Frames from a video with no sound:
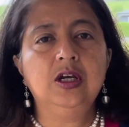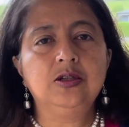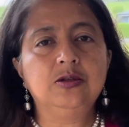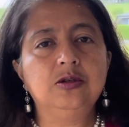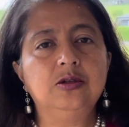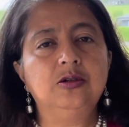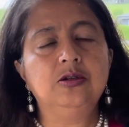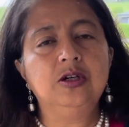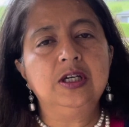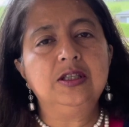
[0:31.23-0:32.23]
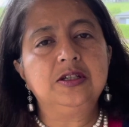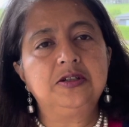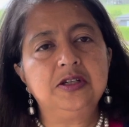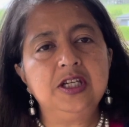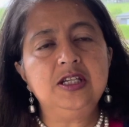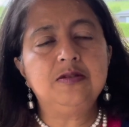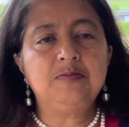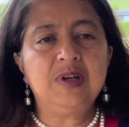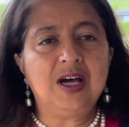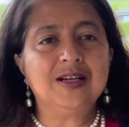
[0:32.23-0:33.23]
So the trees,
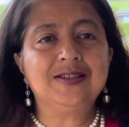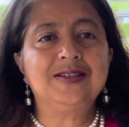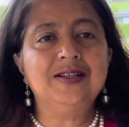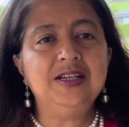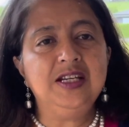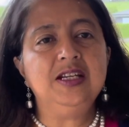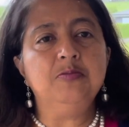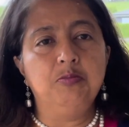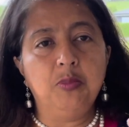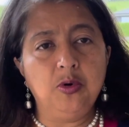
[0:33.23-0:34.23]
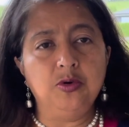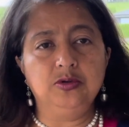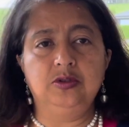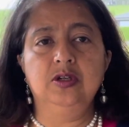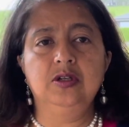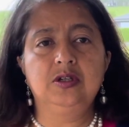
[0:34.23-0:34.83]
plants need both